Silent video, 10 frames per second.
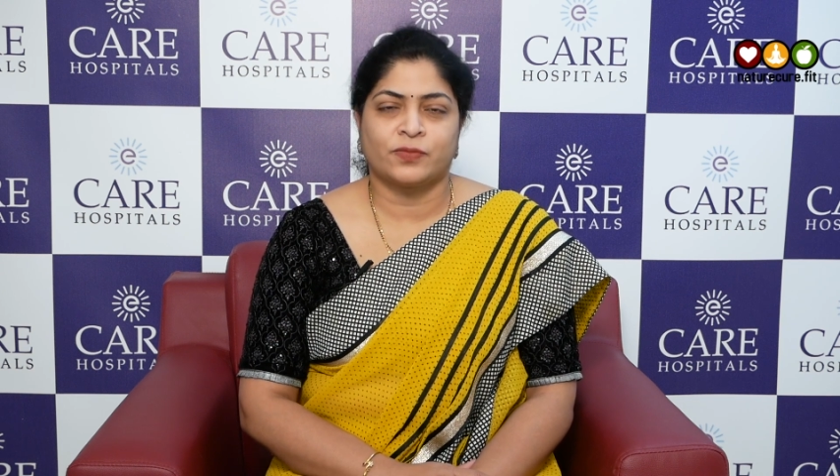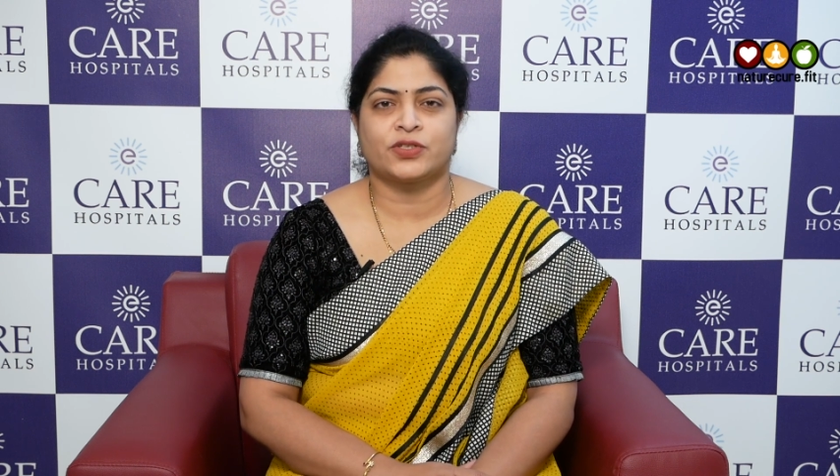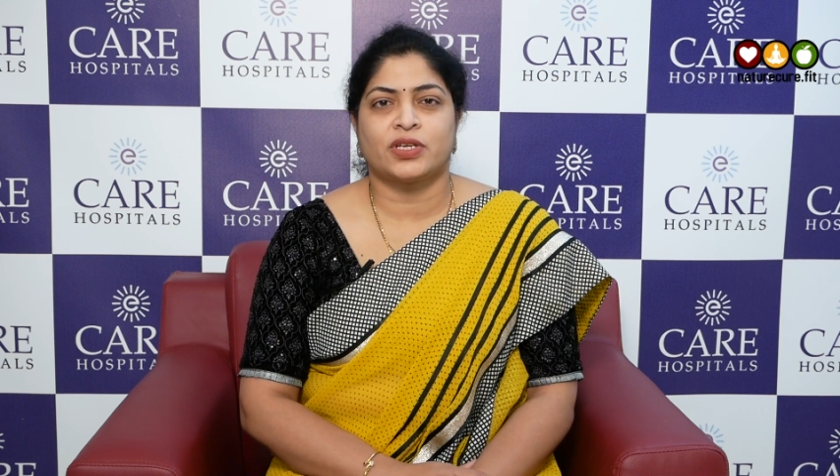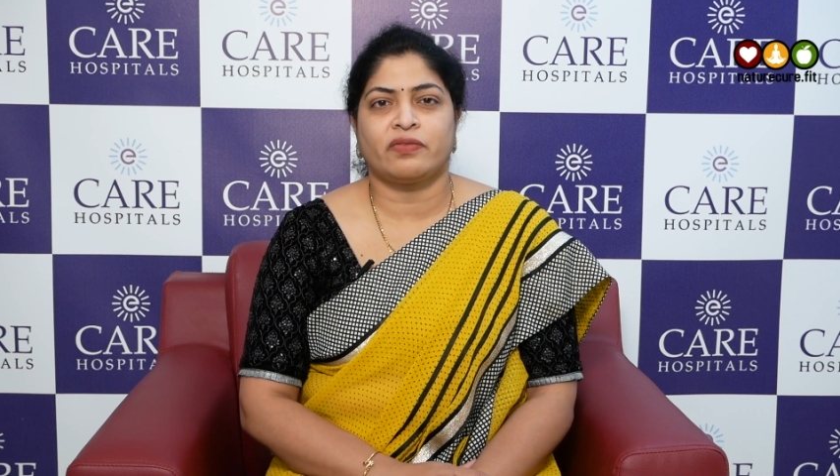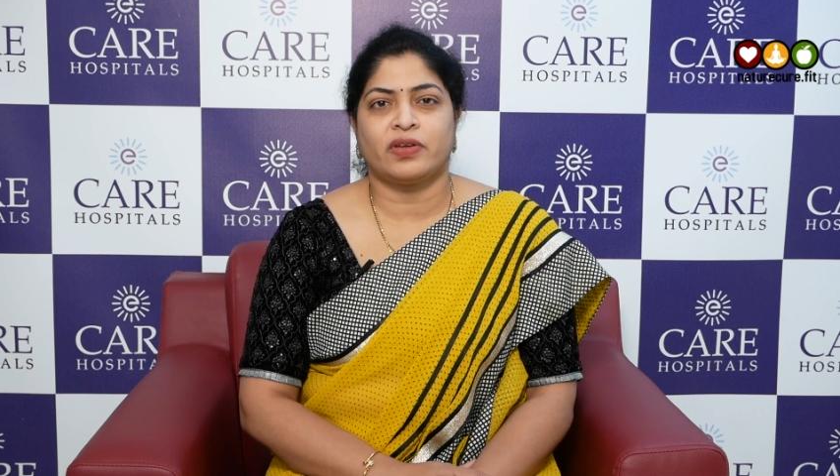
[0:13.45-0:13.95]

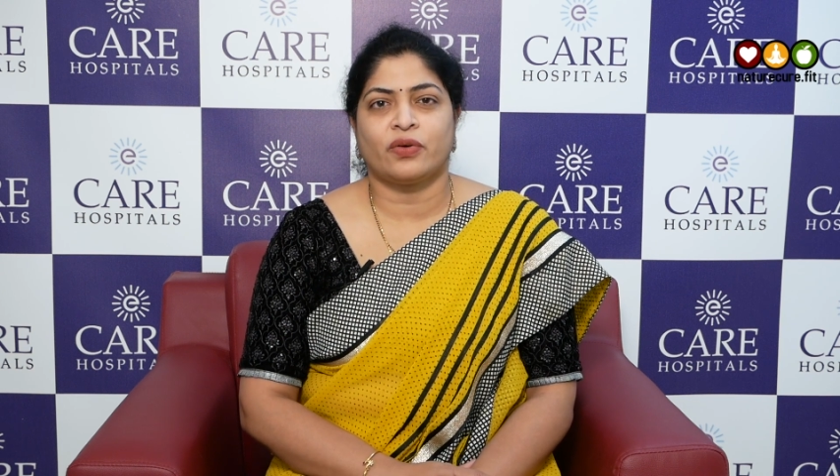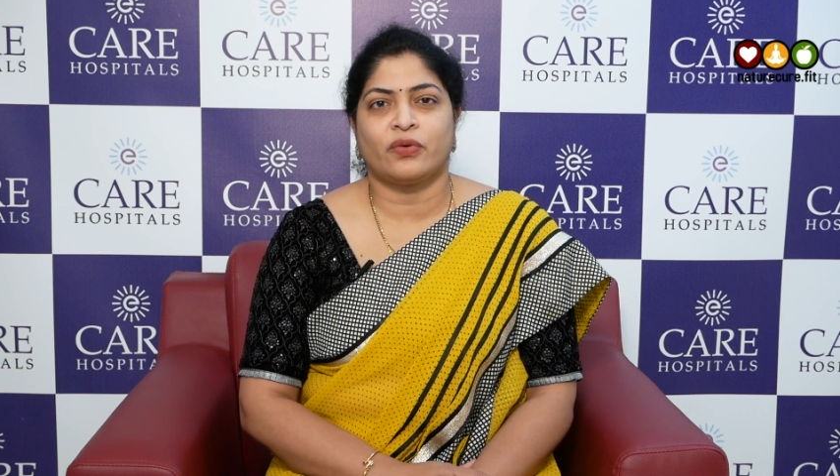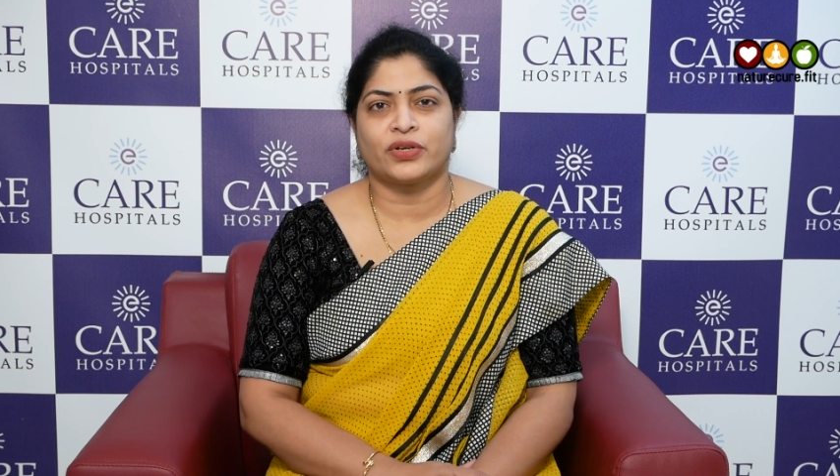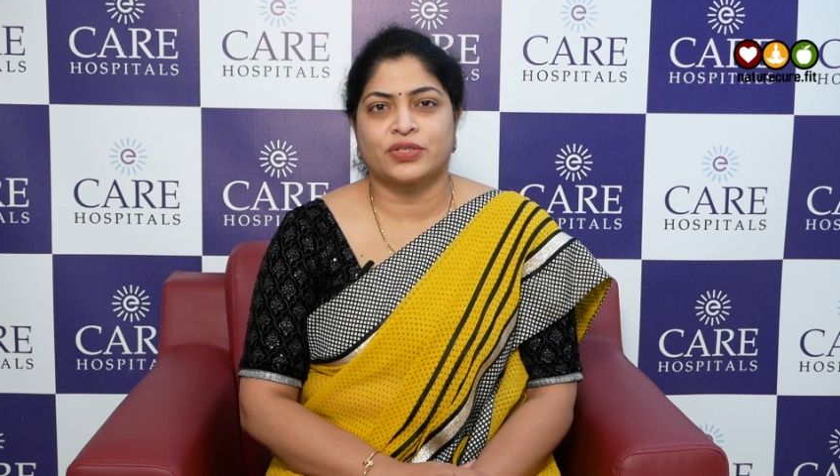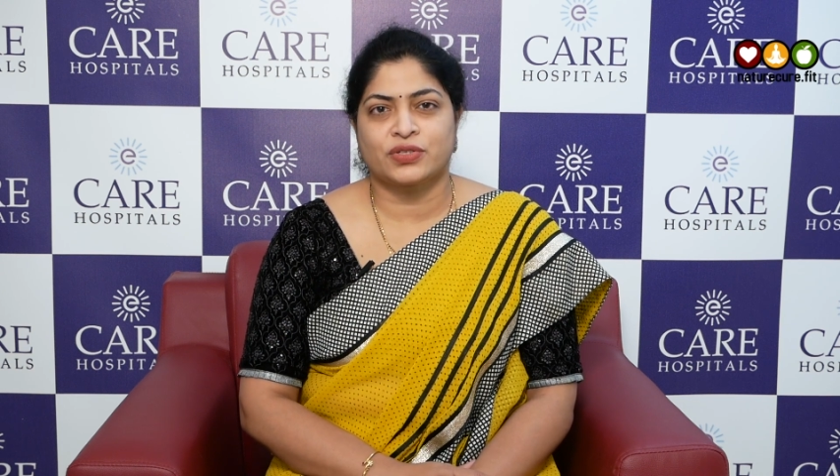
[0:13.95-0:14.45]
Today we are
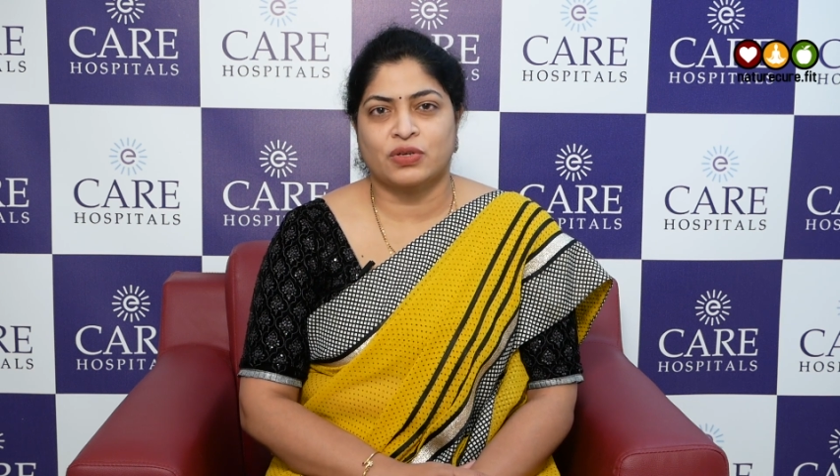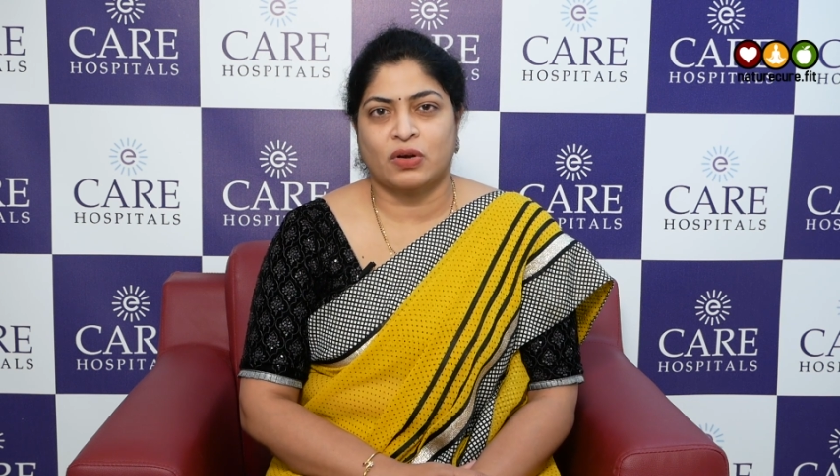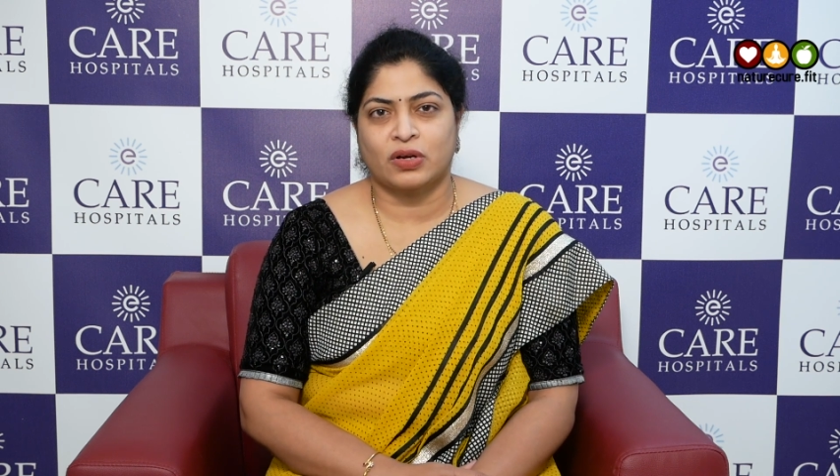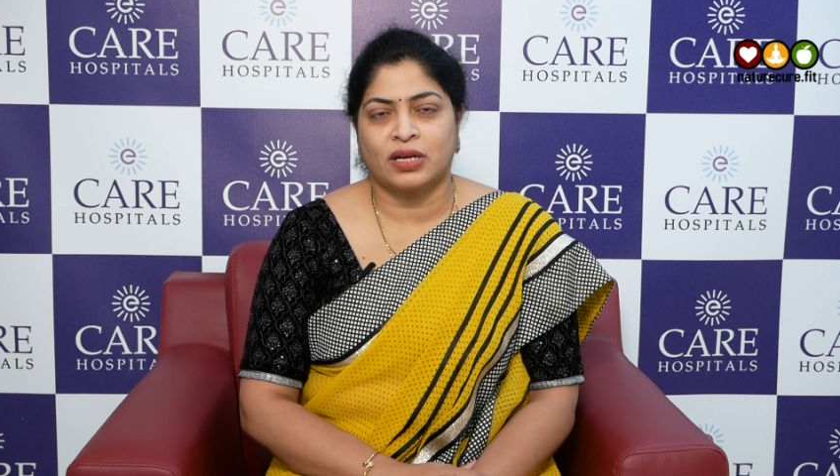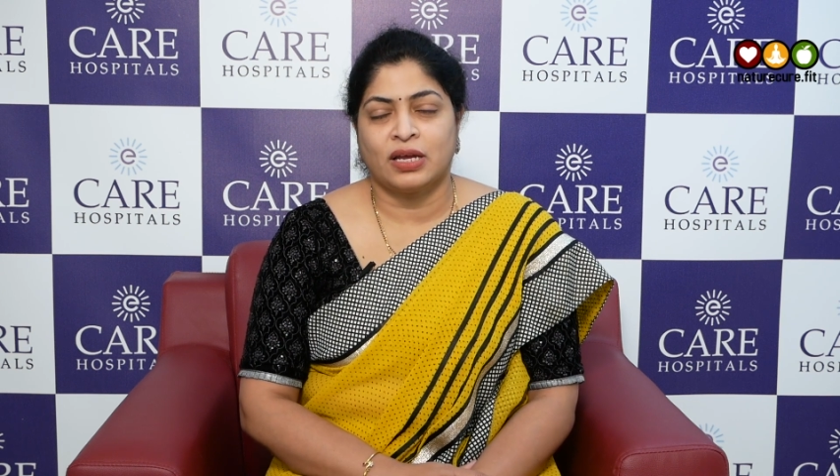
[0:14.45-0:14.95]
going to
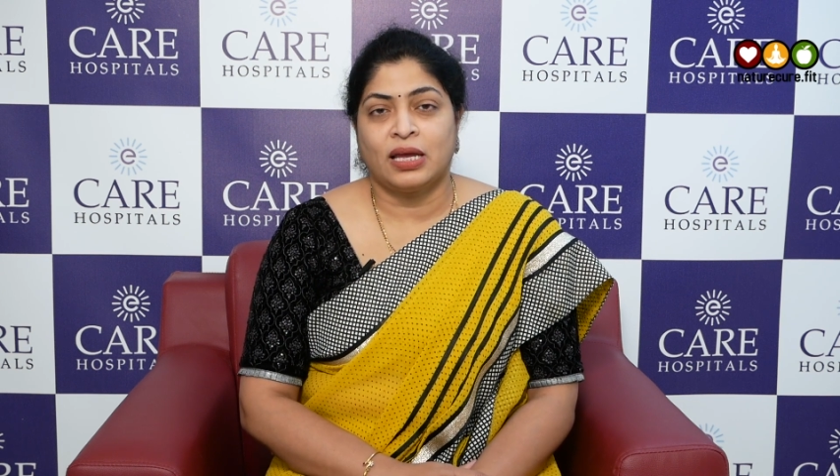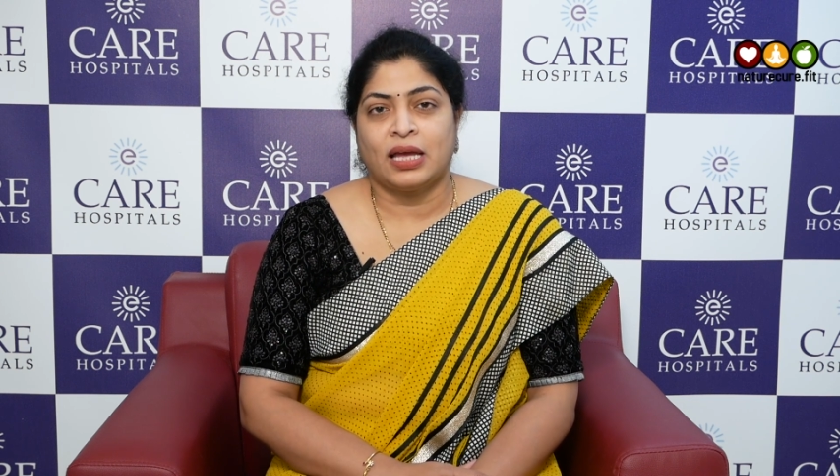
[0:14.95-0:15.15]
talk